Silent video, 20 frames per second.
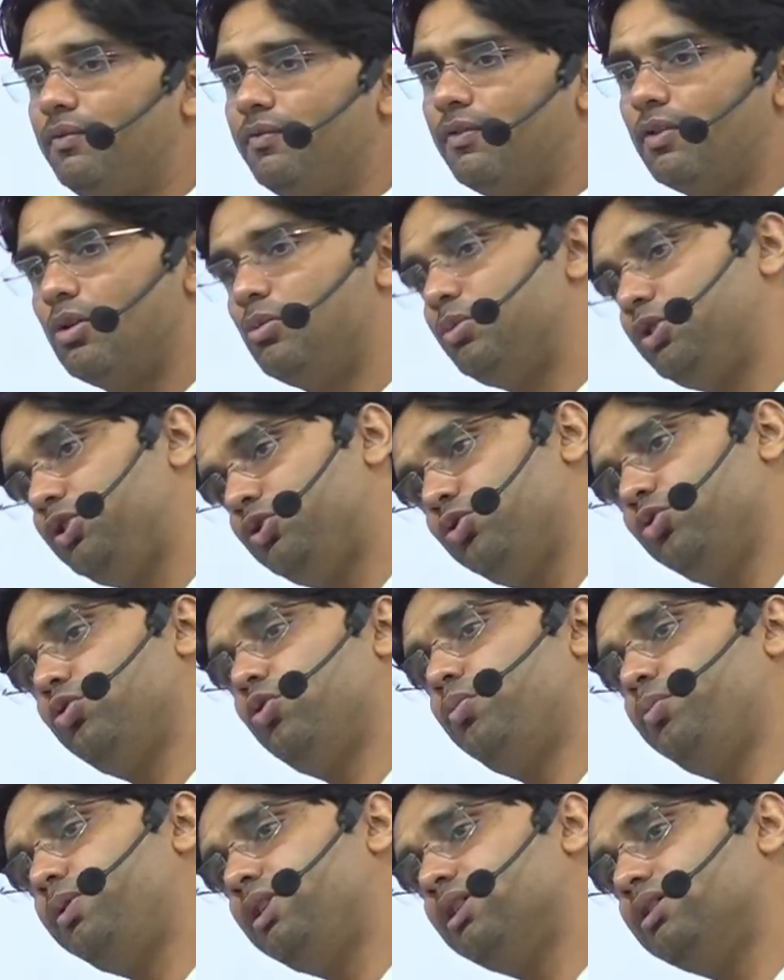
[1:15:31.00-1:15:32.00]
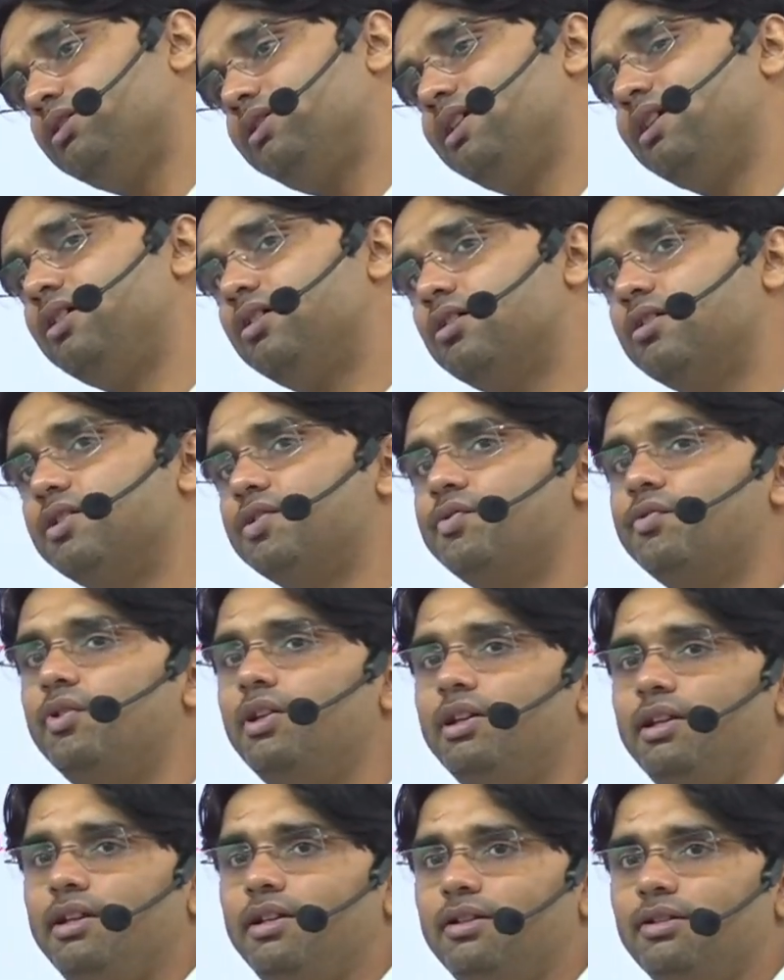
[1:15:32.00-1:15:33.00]
from European thinkers
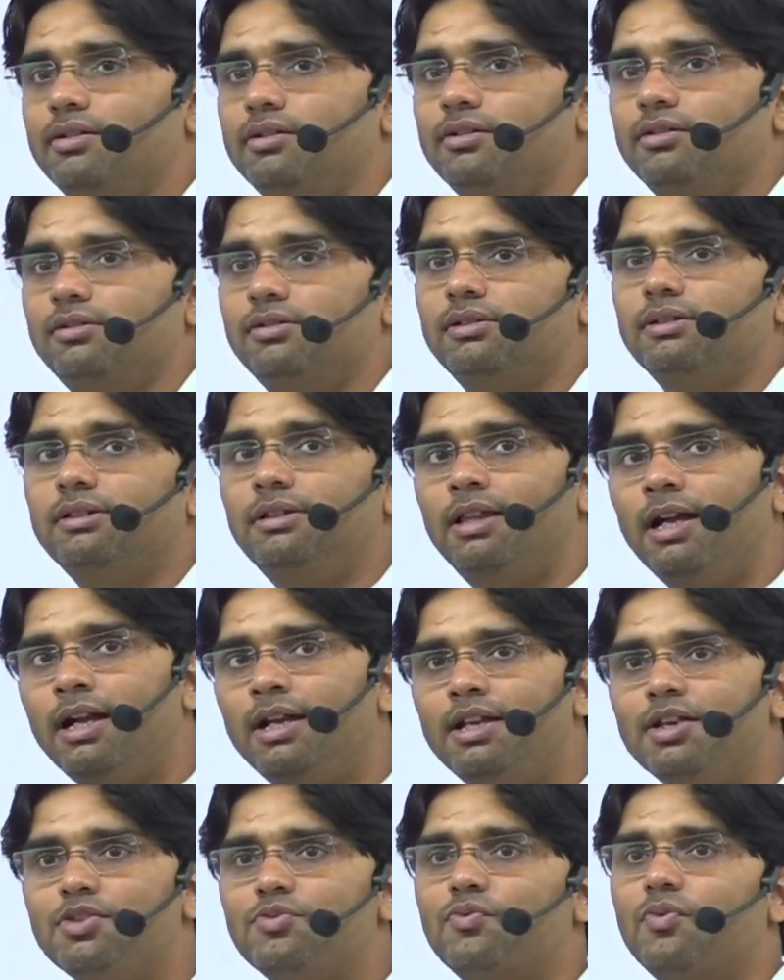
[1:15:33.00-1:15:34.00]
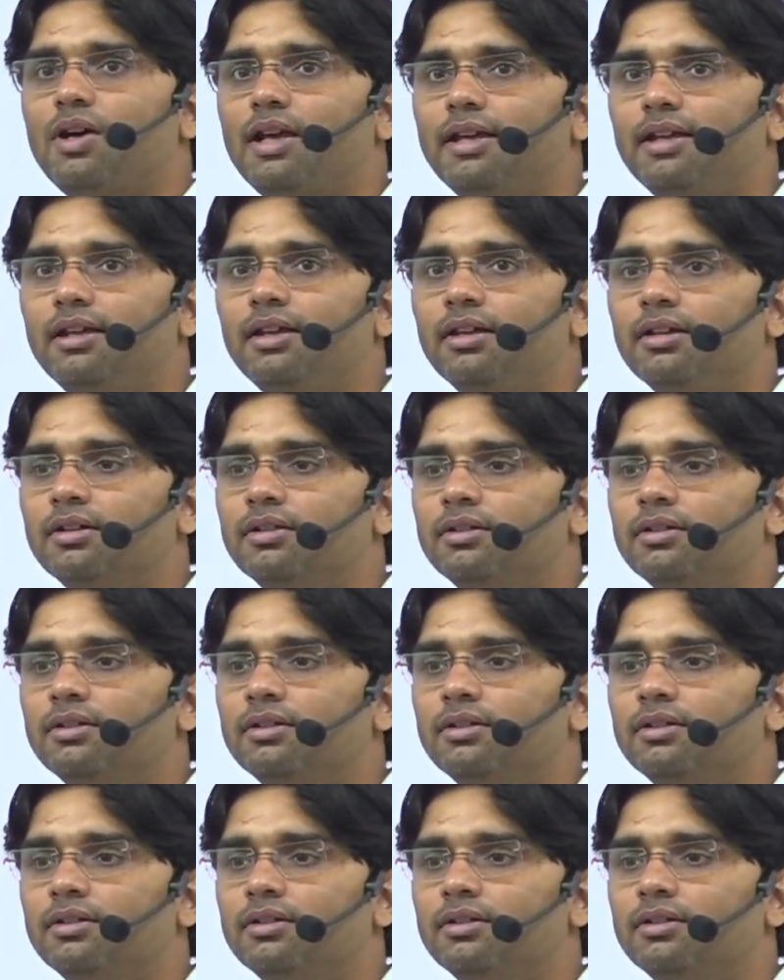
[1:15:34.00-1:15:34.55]
only. That is why